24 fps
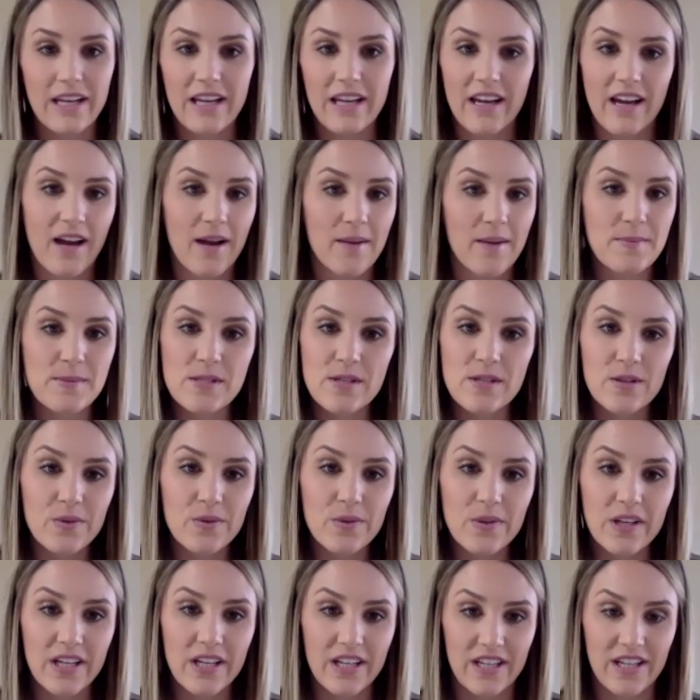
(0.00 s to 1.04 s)

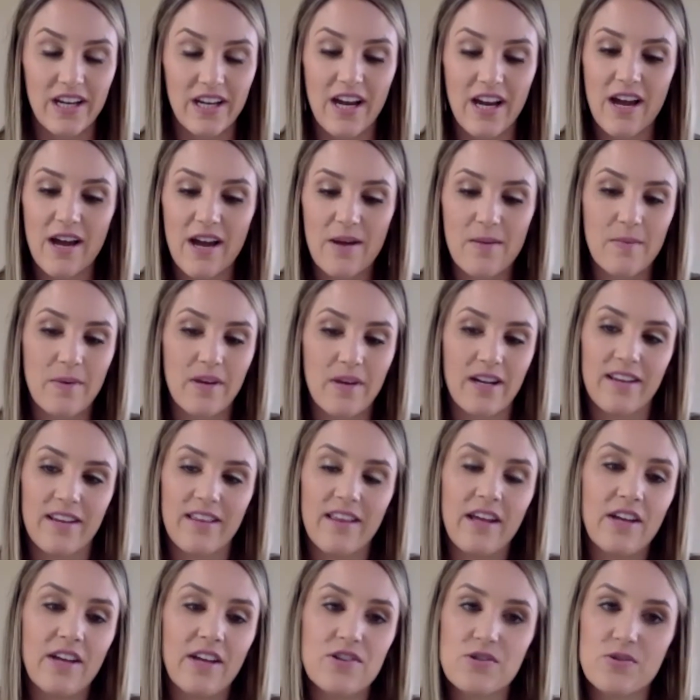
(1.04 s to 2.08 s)
absolutely. And I think
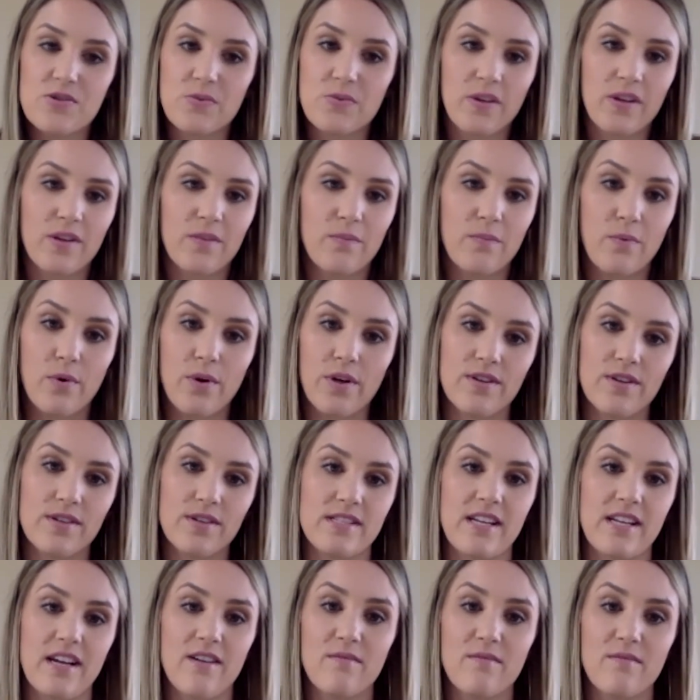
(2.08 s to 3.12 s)
it just really boils
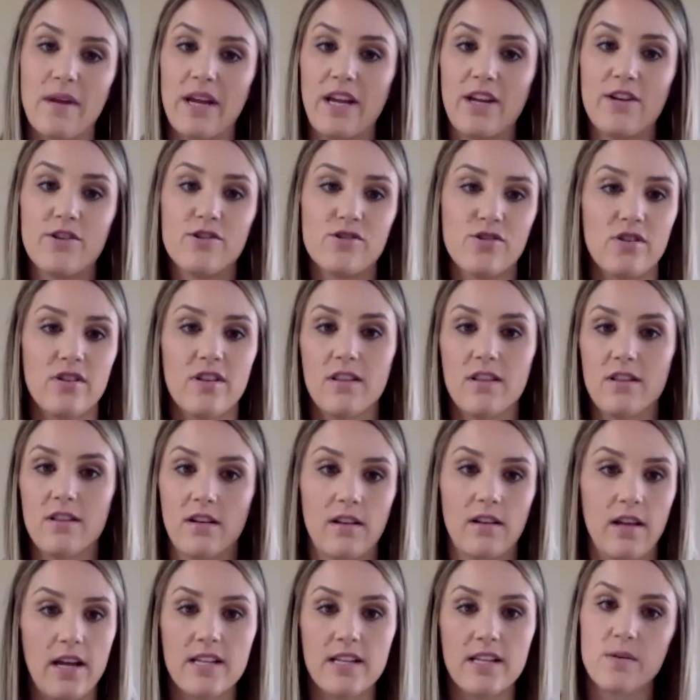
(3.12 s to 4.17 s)
down making sure that the
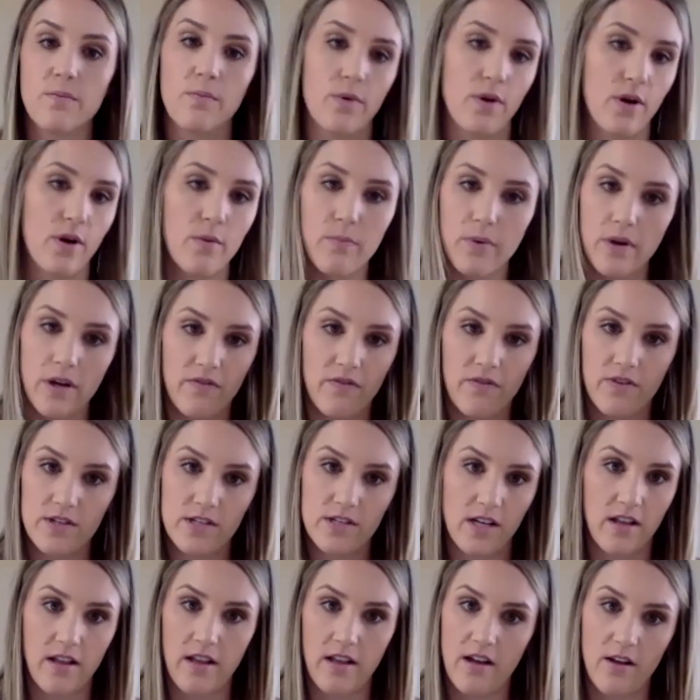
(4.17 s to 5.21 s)
client's appropriate for
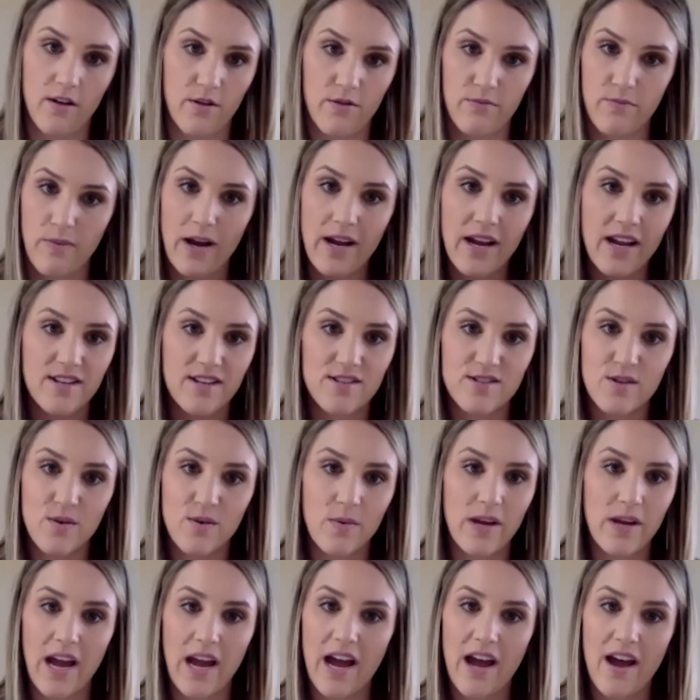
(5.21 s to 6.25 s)
telehealth, right? And so we
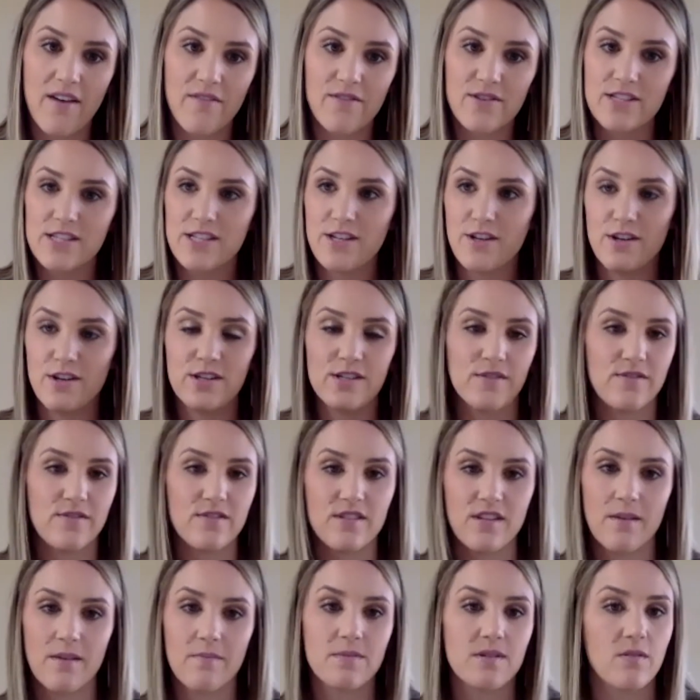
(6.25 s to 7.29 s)
have a series of
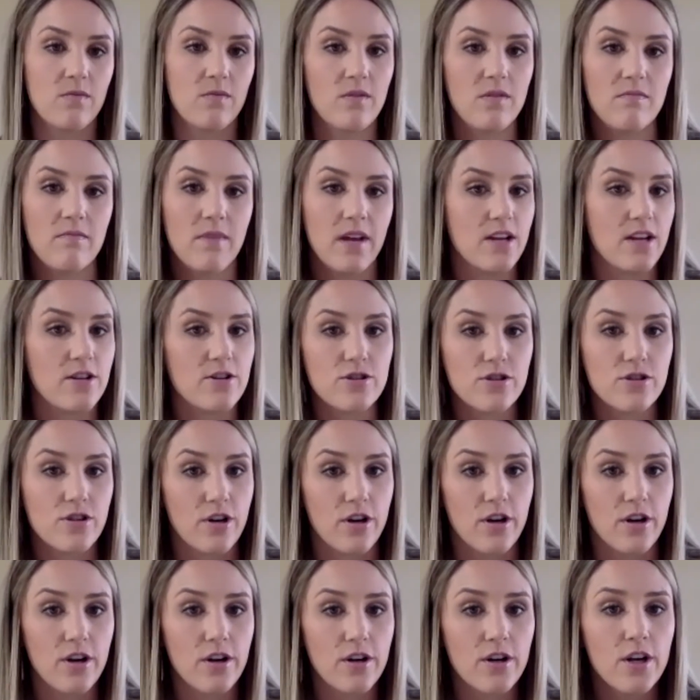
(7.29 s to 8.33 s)
steps that we make
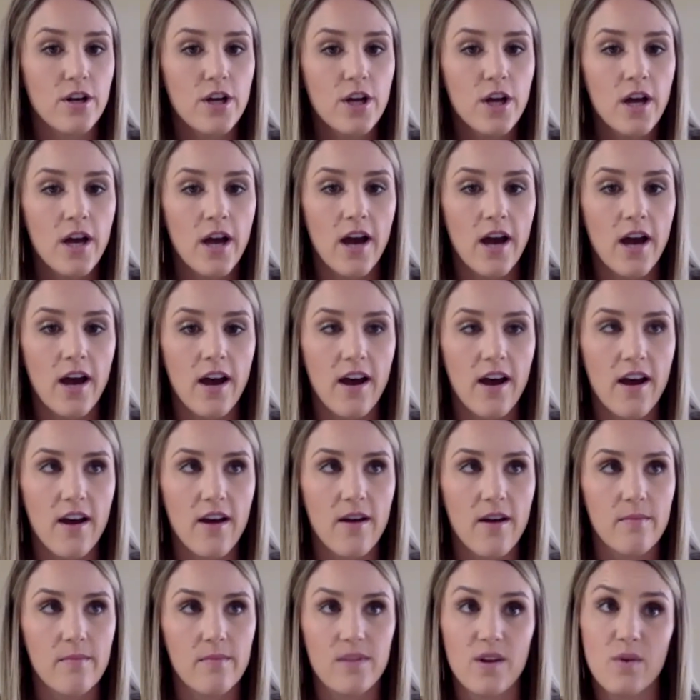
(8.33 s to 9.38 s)
sure
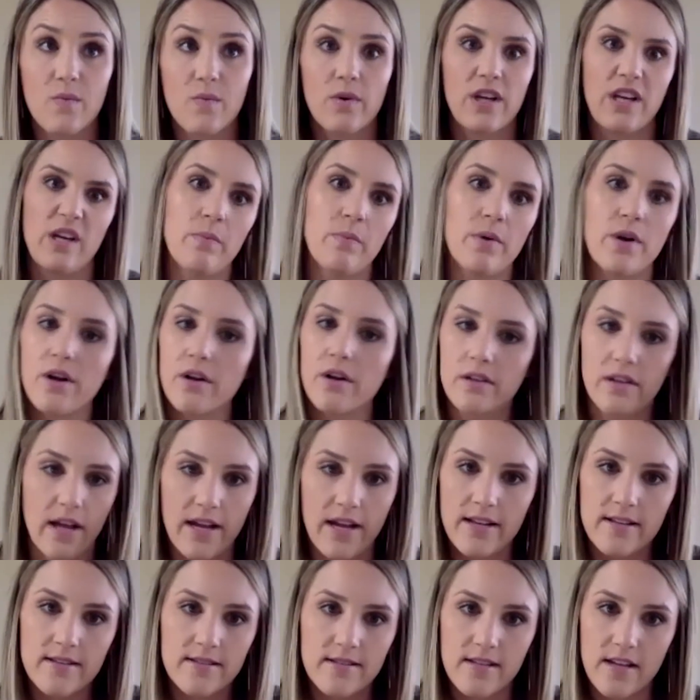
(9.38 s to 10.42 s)
that we're keeping our
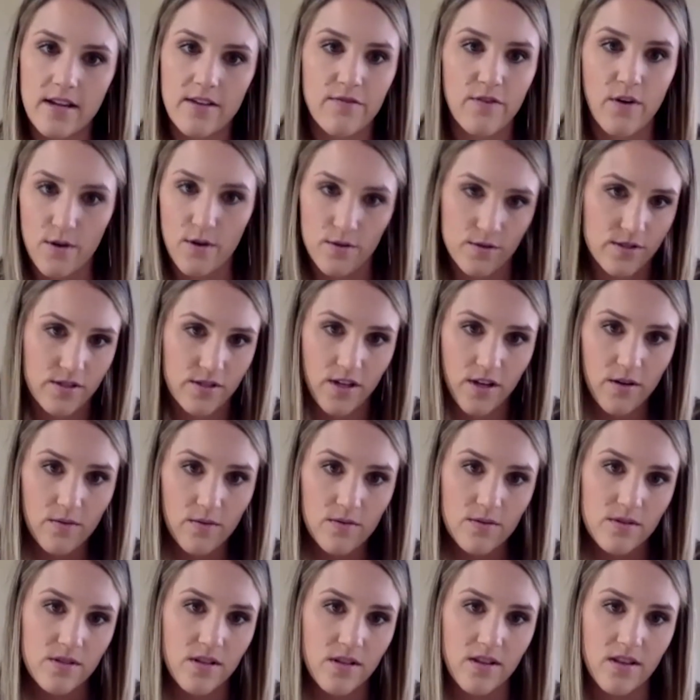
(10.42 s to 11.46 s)
clients safe also,
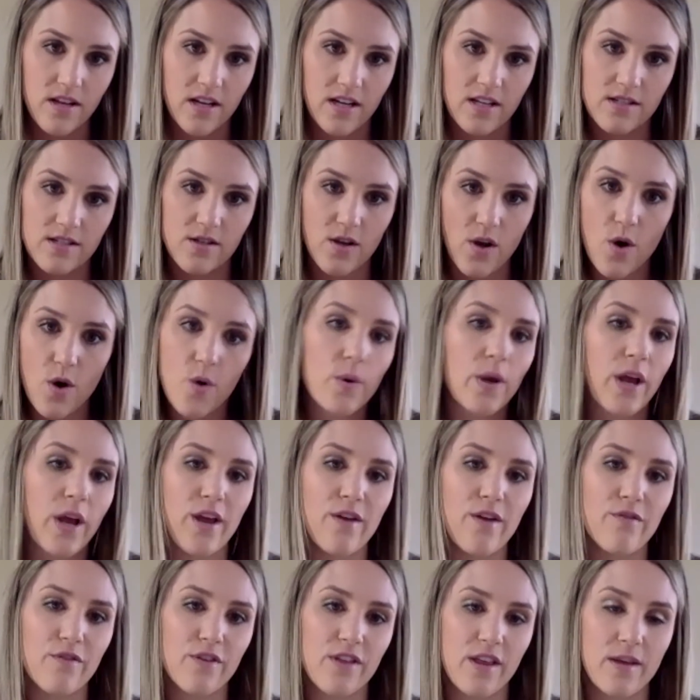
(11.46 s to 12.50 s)
so that it's okay
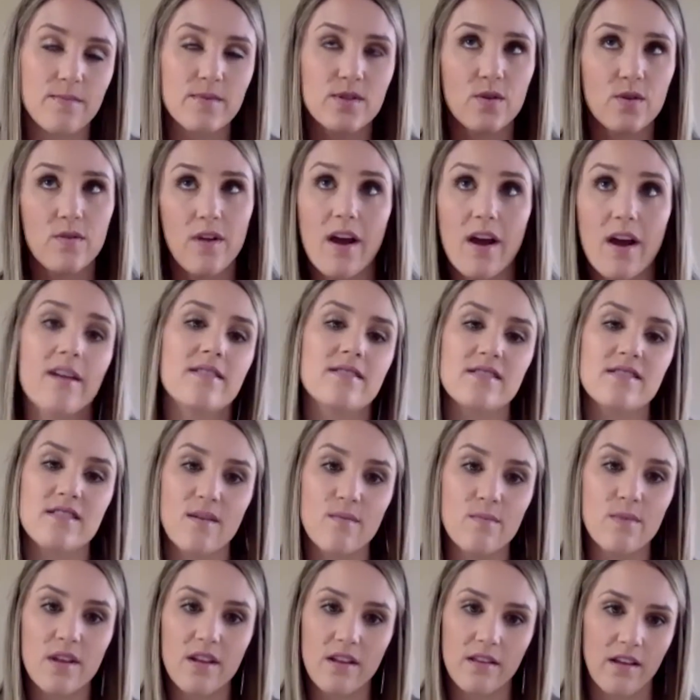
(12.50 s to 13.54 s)
for them. So that is
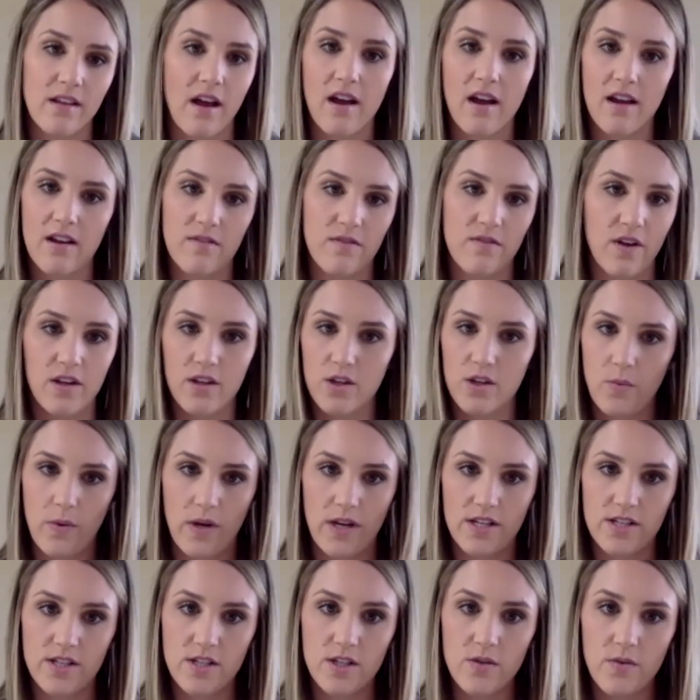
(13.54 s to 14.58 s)
something that I
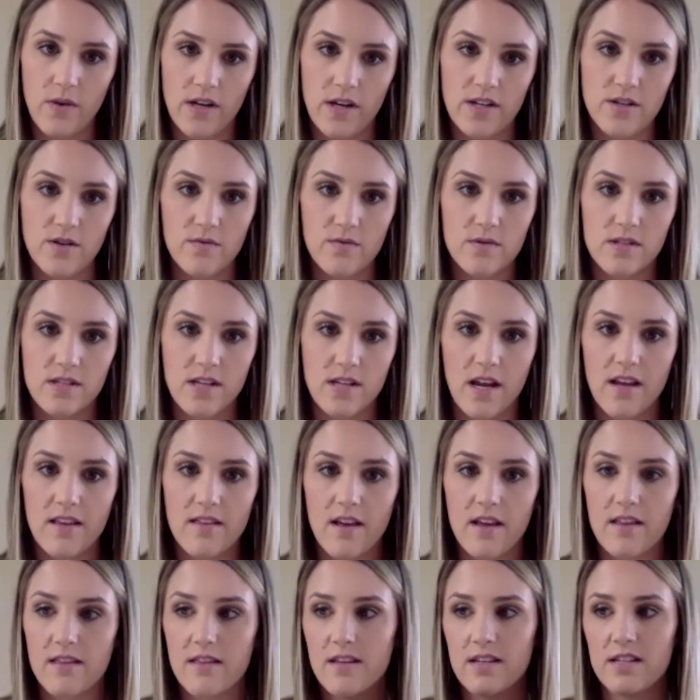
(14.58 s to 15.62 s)
evaluate too. I don't say
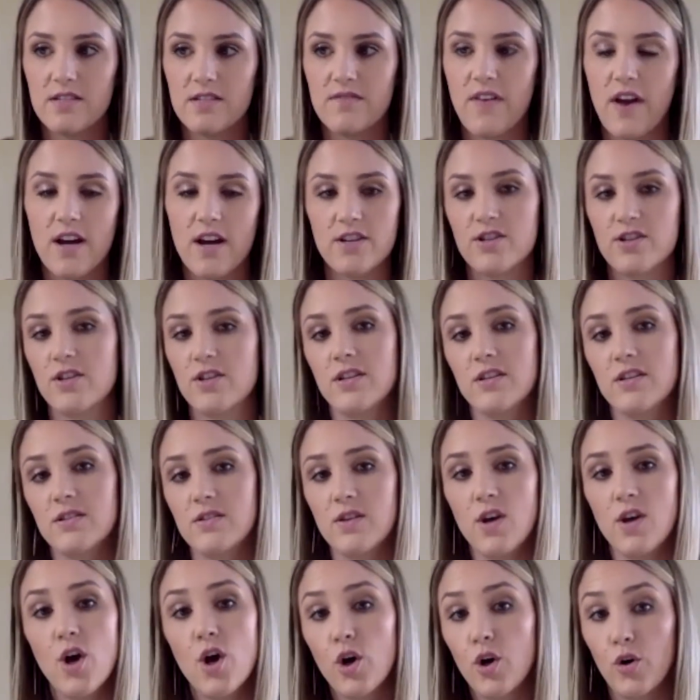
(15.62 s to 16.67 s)
that this fashion is
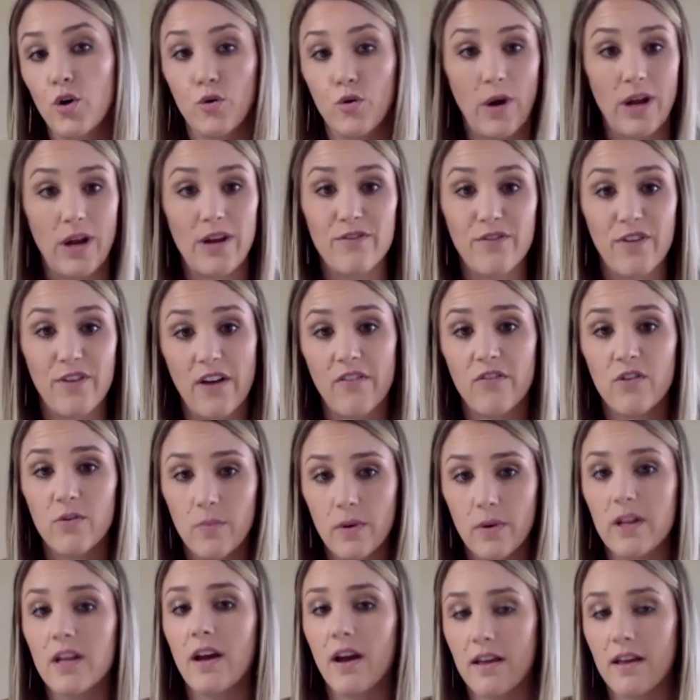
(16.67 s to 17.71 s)
great for
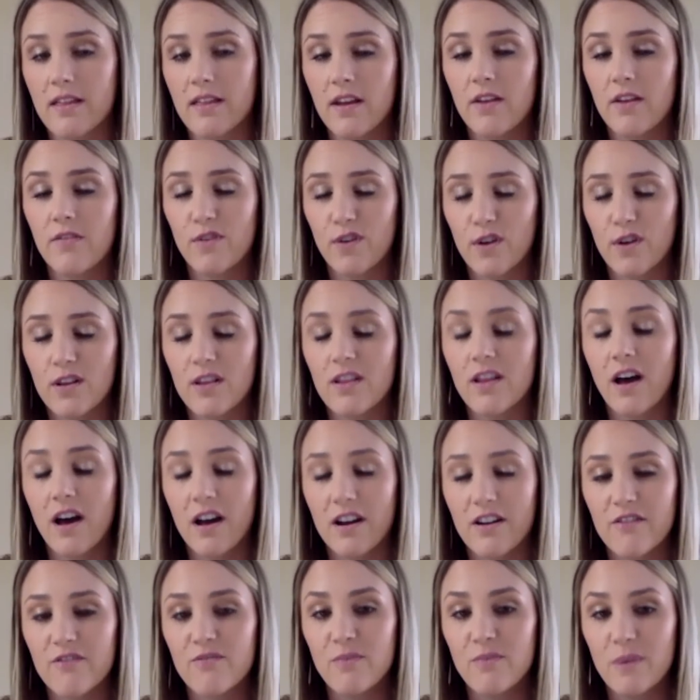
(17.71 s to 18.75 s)
everybody. I think for a lot
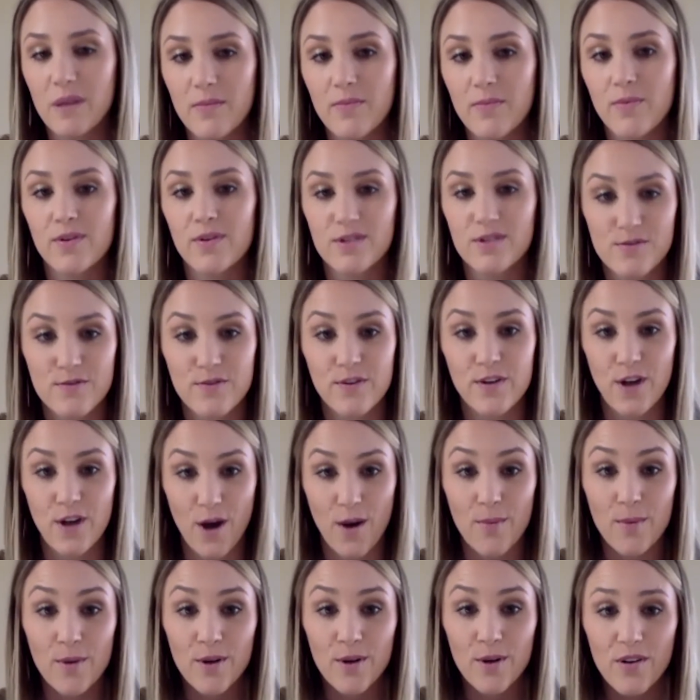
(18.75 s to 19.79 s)
of people it's
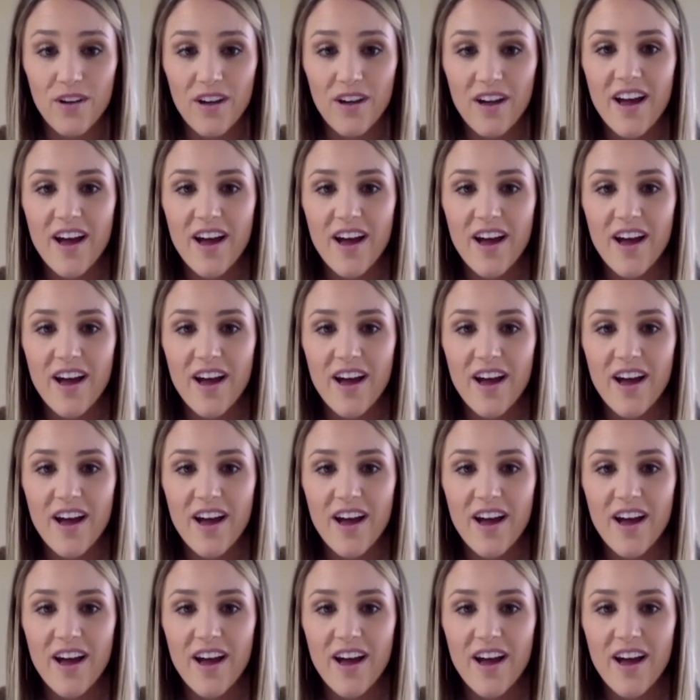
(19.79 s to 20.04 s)
phenomenal.